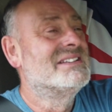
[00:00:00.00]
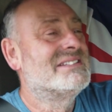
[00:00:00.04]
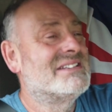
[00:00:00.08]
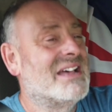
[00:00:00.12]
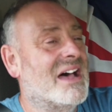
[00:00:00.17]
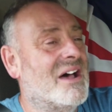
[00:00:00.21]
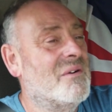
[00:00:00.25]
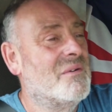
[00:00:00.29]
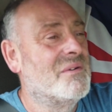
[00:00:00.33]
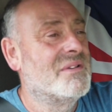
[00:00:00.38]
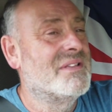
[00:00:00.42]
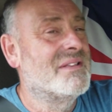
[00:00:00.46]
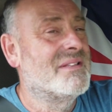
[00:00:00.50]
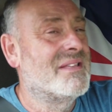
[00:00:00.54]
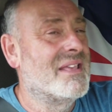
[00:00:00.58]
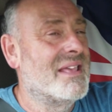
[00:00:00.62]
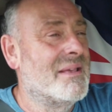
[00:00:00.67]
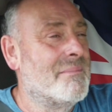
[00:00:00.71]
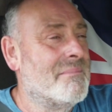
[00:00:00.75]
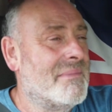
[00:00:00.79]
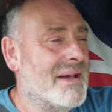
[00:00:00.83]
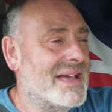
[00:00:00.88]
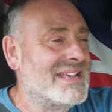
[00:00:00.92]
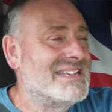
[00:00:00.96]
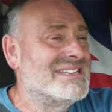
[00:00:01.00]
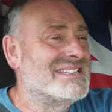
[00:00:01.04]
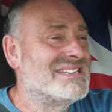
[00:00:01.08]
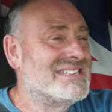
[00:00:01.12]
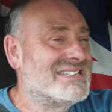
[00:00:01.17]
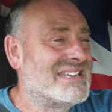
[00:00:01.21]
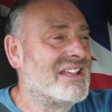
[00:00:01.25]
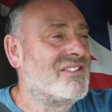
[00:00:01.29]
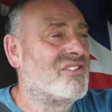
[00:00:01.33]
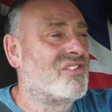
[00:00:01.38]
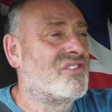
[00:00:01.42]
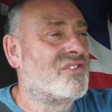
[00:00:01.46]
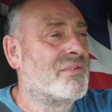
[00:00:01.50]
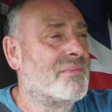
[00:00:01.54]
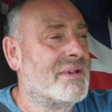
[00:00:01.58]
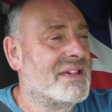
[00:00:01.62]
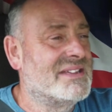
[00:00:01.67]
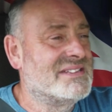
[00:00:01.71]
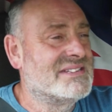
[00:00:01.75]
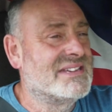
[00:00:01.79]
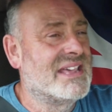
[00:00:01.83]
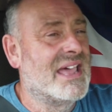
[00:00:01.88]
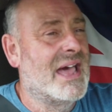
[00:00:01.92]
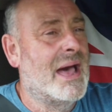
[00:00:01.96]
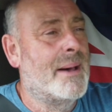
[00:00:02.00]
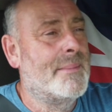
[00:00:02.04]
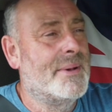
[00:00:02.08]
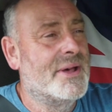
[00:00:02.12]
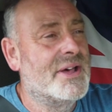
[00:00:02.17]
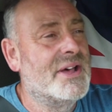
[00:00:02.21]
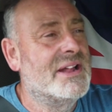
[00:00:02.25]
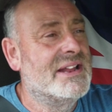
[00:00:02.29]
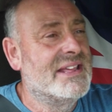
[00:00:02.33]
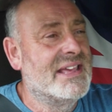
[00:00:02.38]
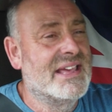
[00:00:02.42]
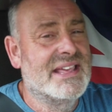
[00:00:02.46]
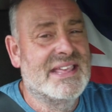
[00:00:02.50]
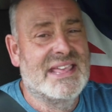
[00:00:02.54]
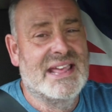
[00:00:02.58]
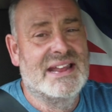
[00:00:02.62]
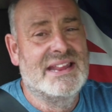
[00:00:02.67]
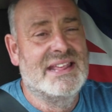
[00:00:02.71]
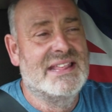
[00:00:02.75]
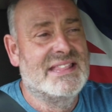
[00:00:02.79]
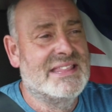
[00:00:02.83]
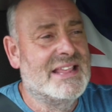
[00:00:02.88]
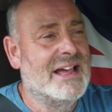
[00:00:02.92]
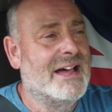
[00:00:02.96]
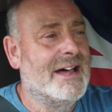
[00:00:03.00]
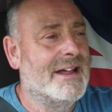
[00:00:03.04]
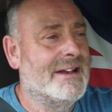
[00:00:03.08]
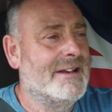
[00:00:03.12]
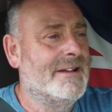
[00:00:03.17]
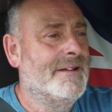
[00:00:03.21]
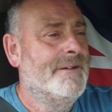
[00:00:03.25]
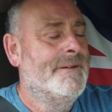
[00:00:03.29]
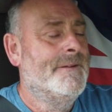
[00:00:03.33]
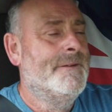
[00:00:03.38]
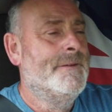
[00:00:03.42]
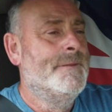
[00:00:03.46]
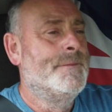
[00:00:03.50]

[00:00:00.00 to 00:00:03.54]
So it makes sense for me to get up early and get it done